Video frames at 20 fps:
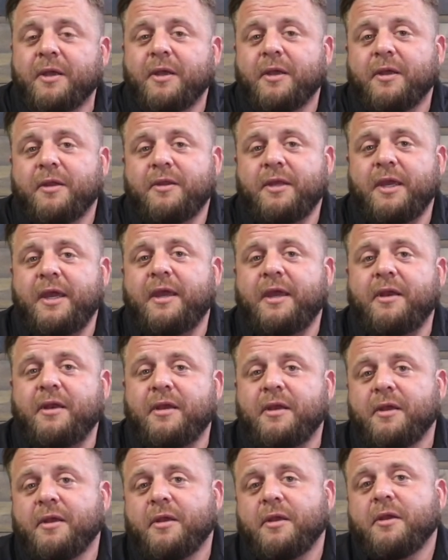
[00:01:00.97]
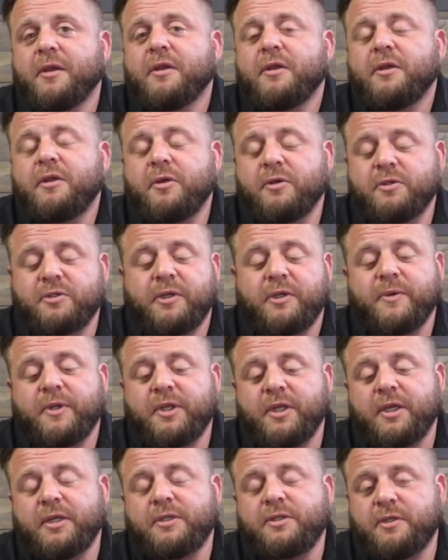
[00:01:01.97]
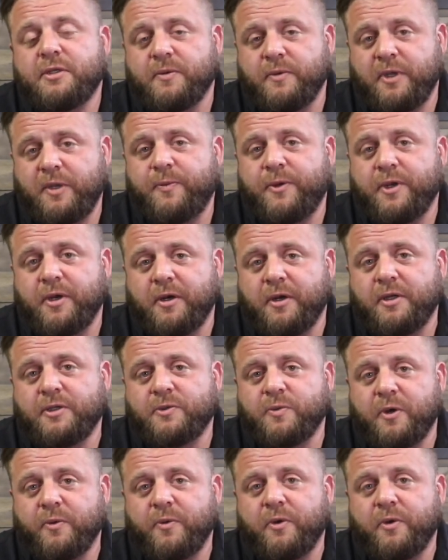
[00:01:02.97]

Then, usually within a 2-week period is what we